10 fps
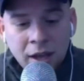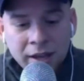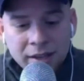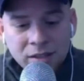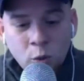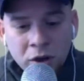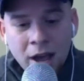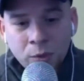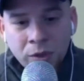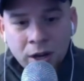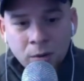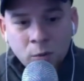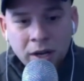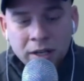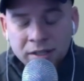I guess the word out
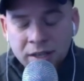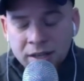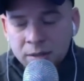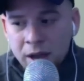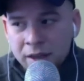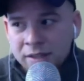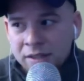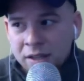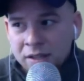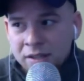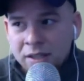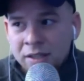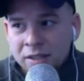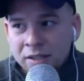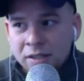there when I decided to buy this lens
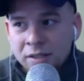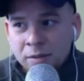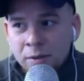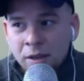is